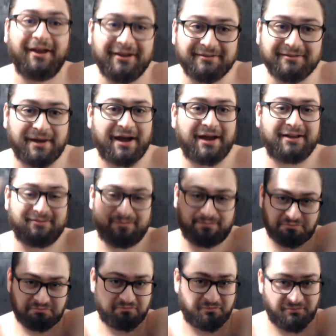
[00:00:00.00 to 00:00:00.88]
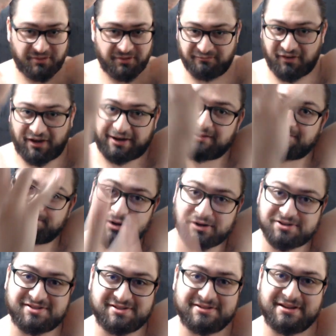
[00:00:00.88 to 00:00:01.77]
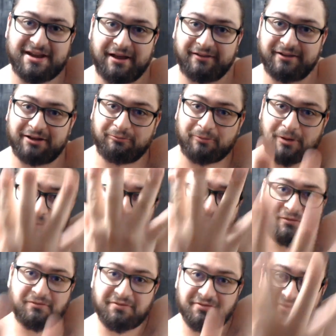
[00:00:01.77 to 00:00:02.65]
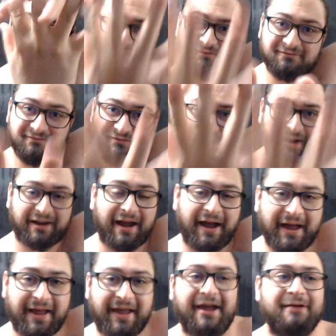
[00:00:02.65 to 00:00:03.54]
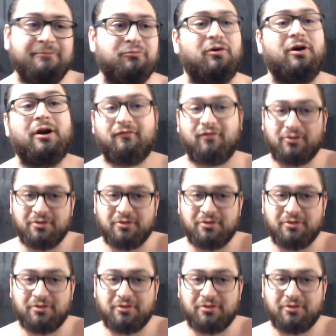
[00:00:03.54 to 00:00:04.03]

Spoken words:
my fucking personality, whatever the fuck I am, whatever the